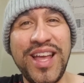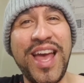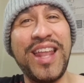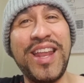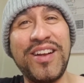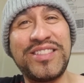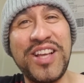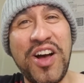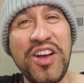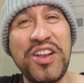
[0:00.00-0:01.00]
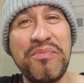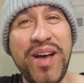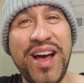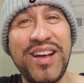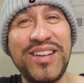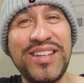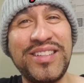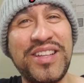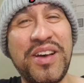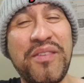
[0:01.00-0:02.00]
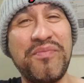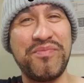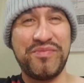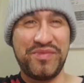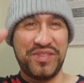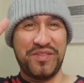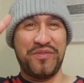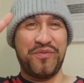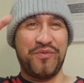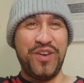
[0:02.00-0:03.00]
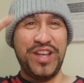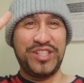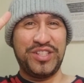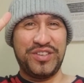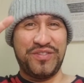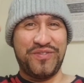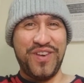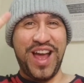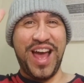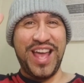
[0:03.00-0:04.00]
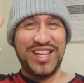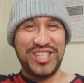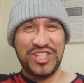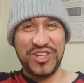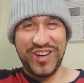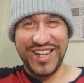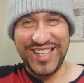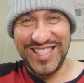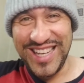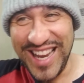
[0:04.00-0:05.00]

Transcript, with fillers: and they're talking about the French fry shortage.